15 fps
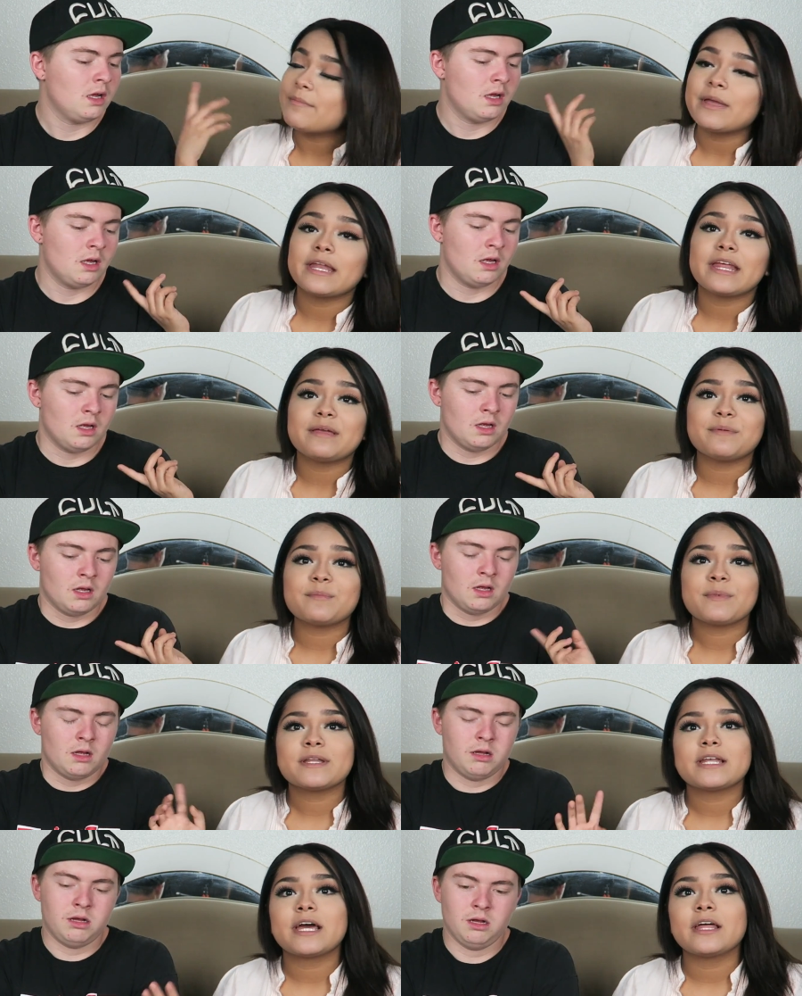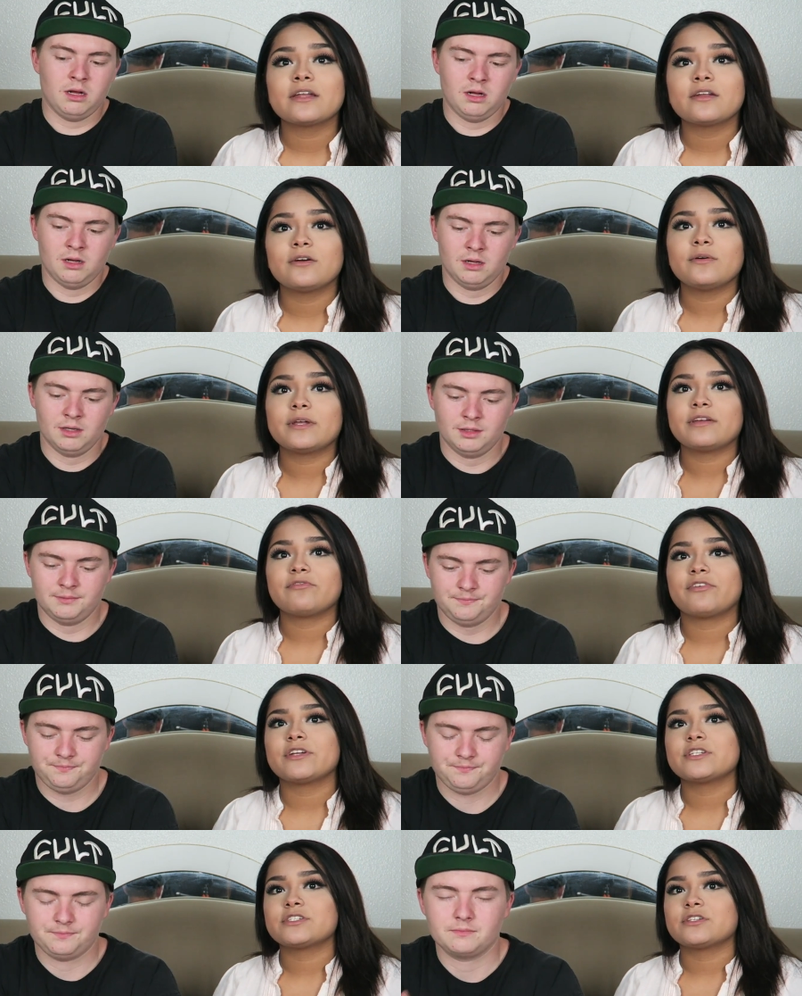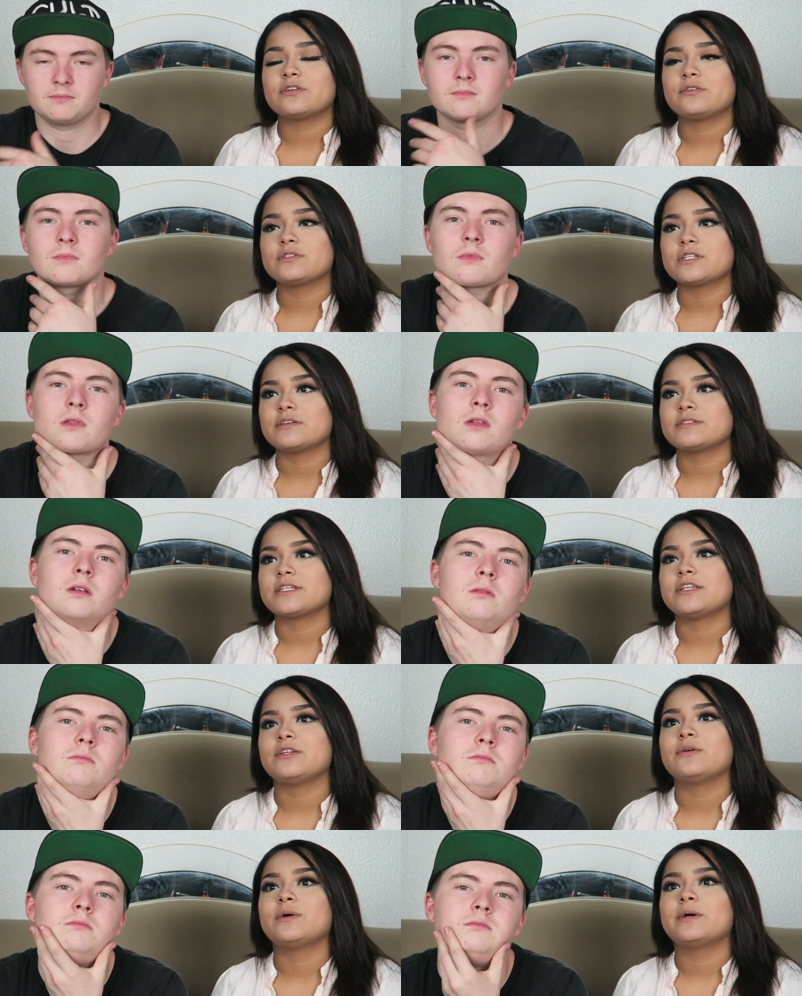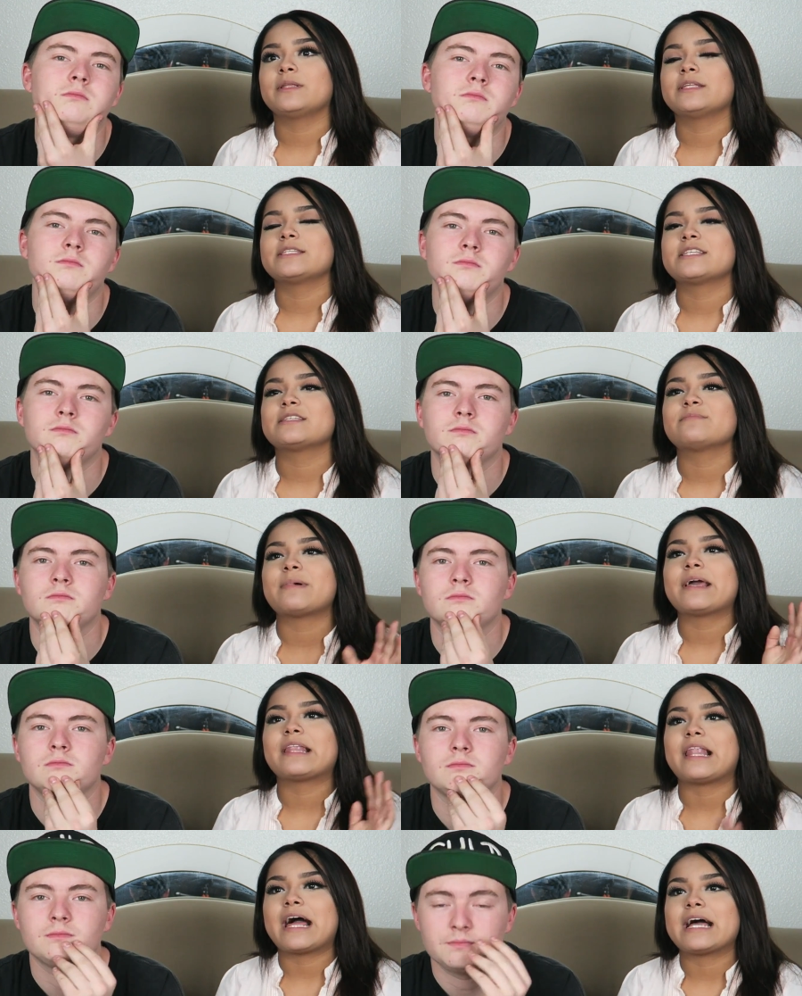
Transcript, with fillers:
Speaker 1: I made him and my dad go get French toast. I was like, you know what? This is my